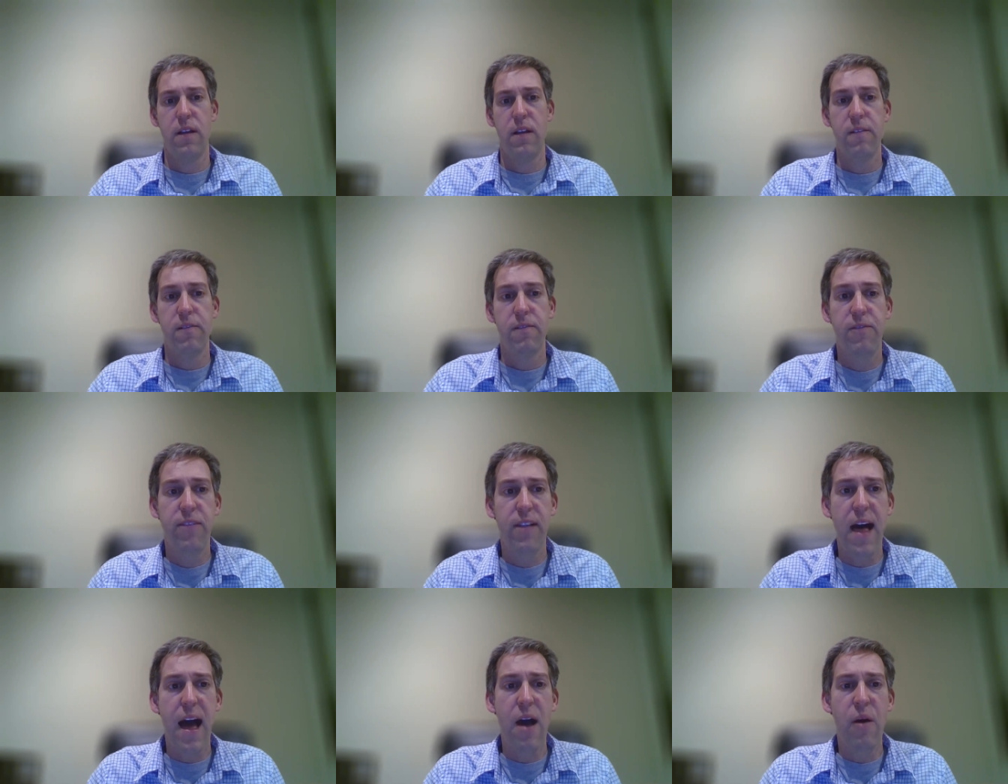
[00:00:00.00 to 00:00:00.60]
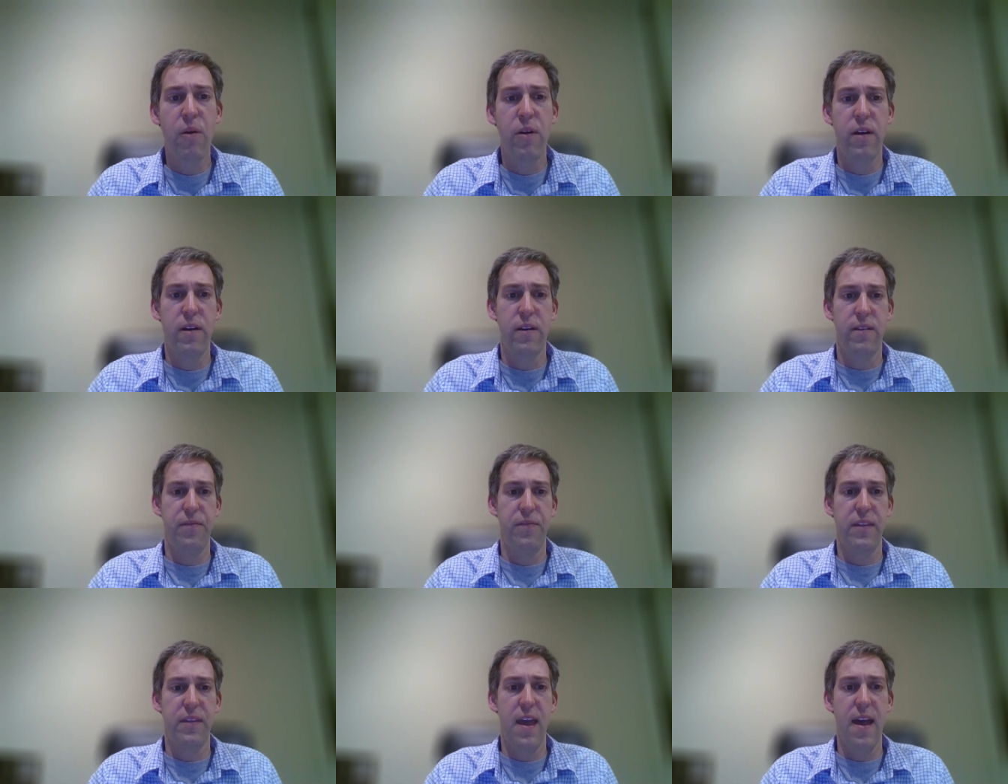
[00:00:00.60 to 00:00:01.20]
Flour,
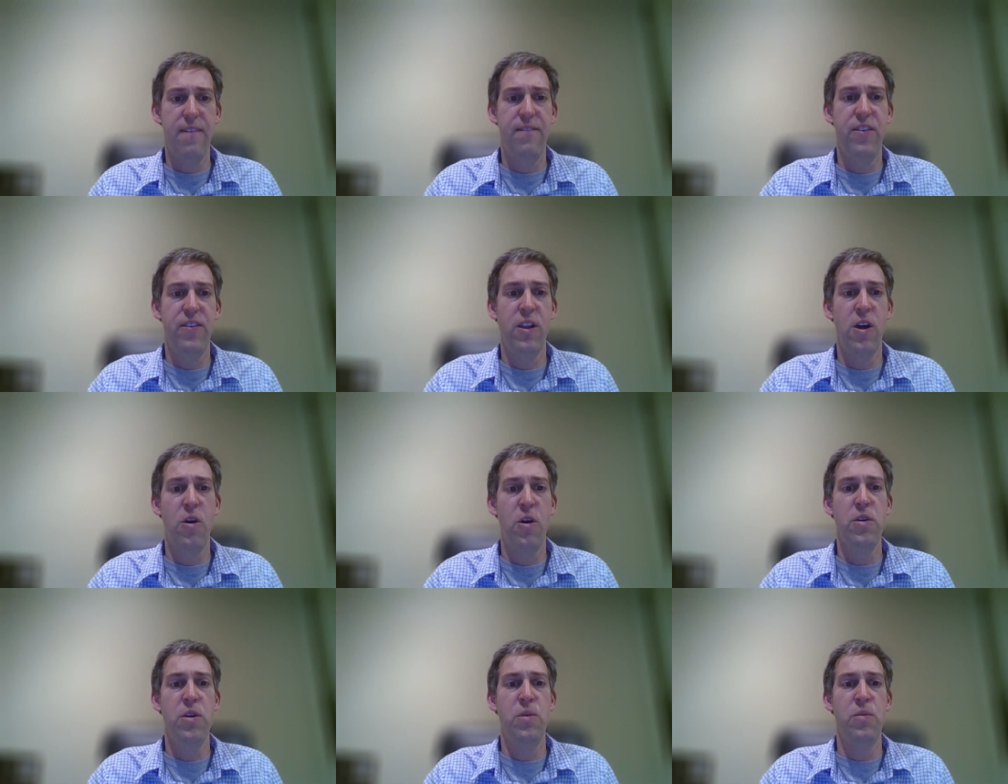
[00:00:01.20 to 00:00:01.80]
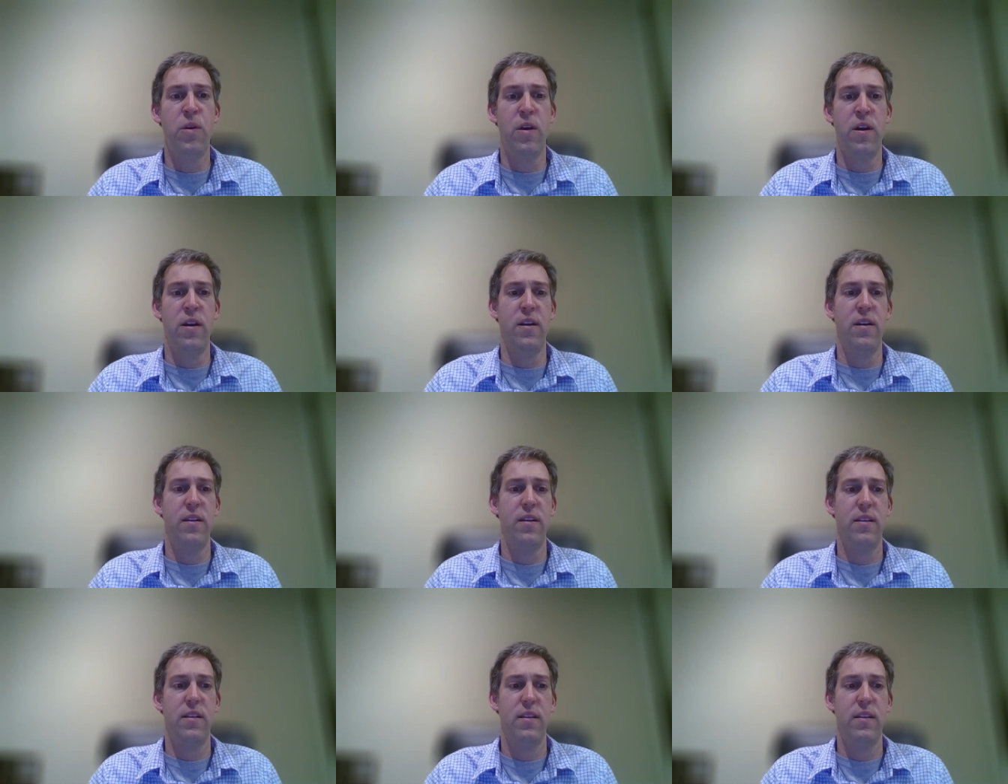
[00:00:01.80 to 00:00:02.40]

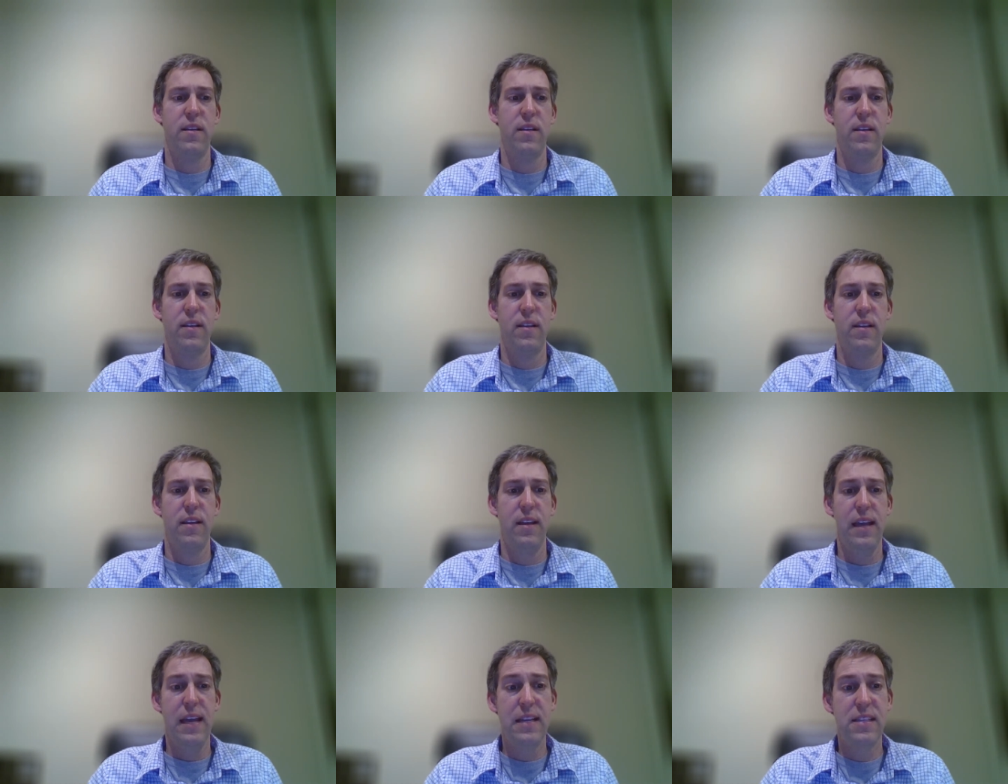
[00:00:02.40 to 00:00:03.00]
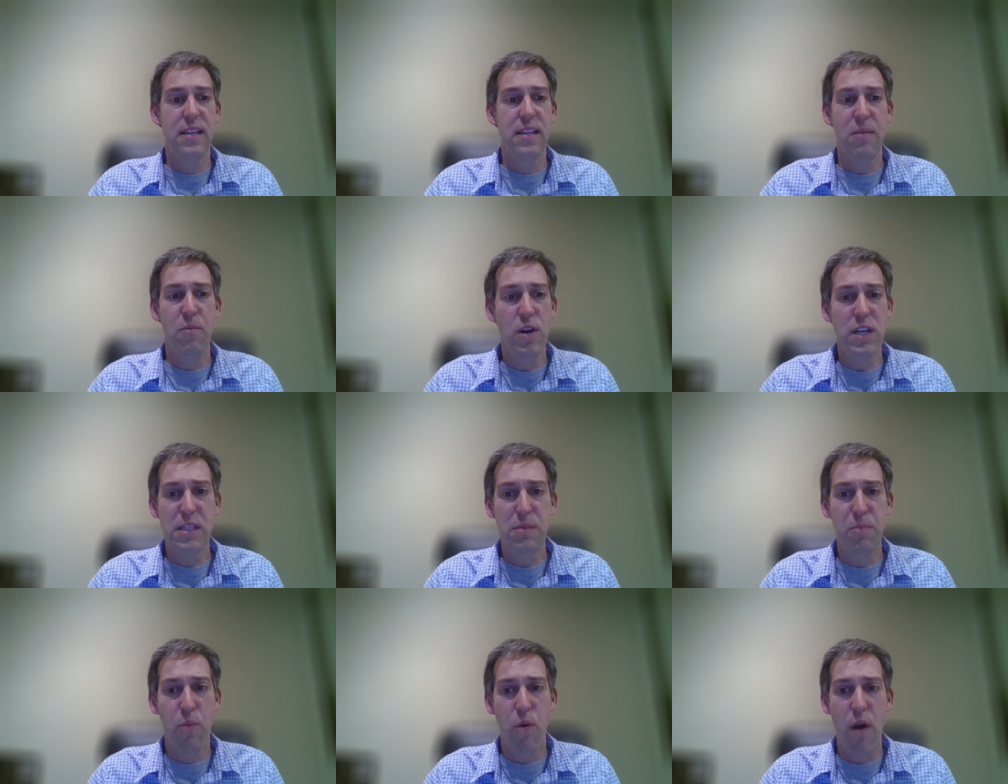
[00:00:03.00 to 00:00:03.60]
Flour. It's
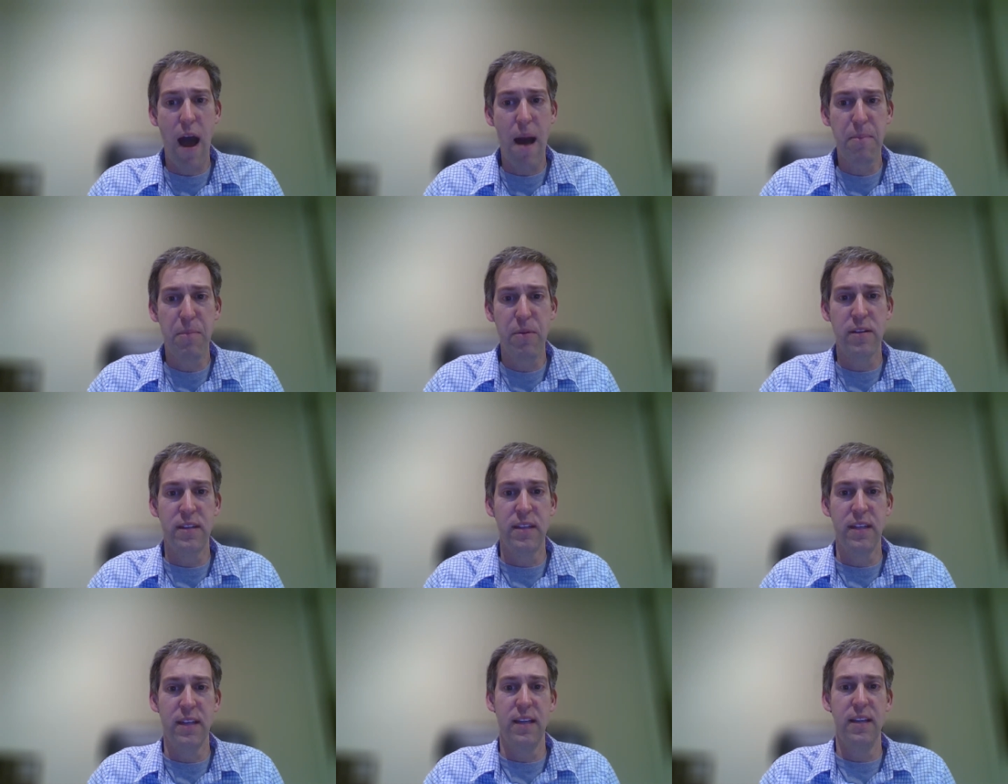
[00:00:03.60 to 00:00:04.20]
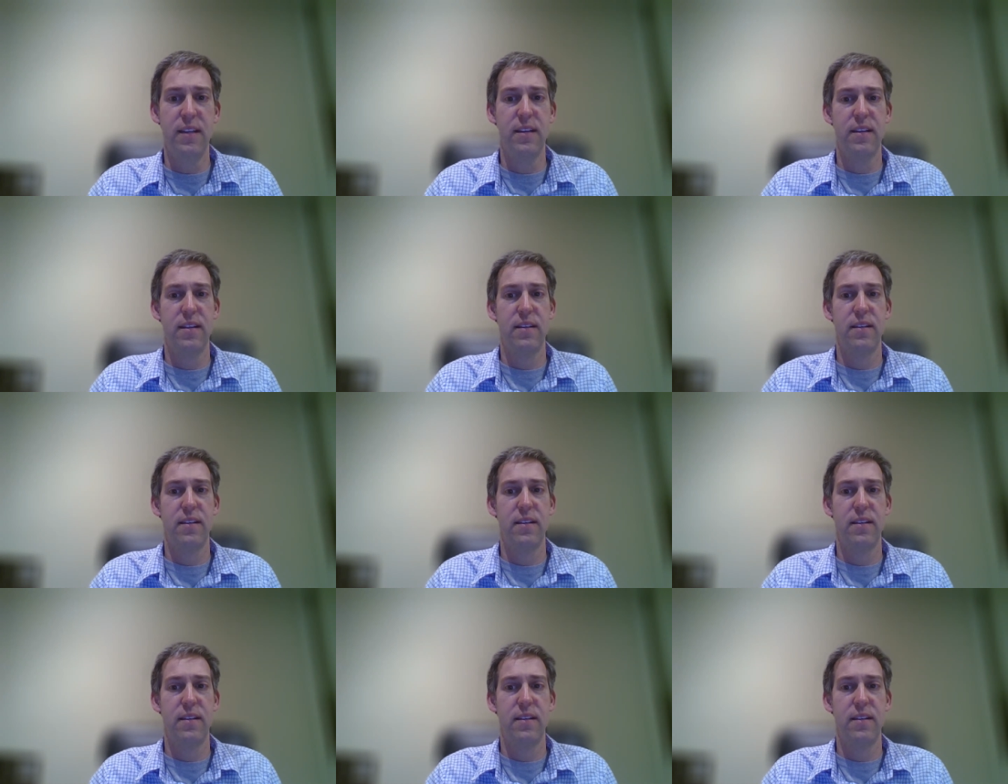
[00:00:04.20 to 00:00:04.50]
someone's property.